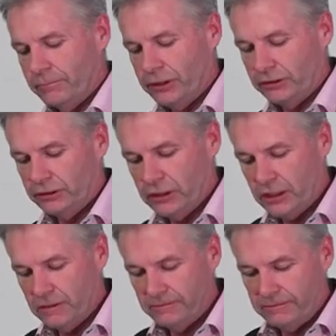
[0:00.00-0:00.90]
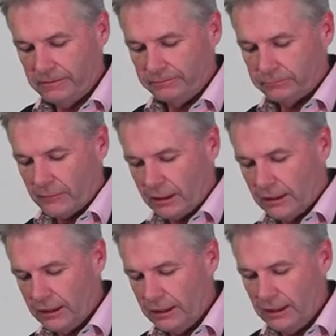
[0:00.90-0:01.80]
Just to give
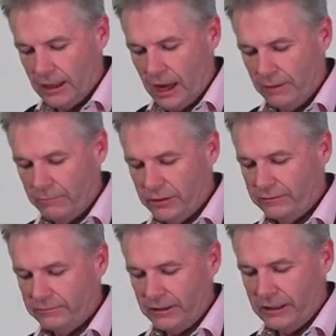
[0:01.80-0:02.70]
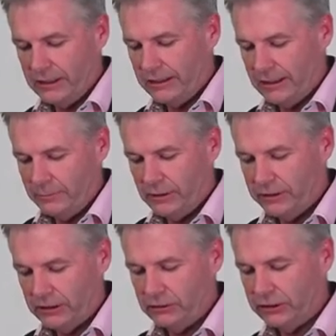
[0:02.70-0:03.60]
uh, a bit of uh, a bit of
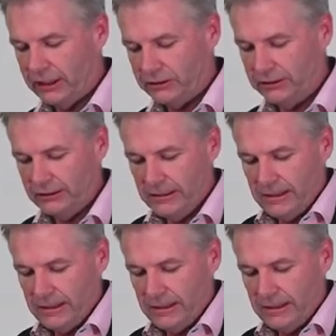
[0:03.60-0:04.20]
an introduction,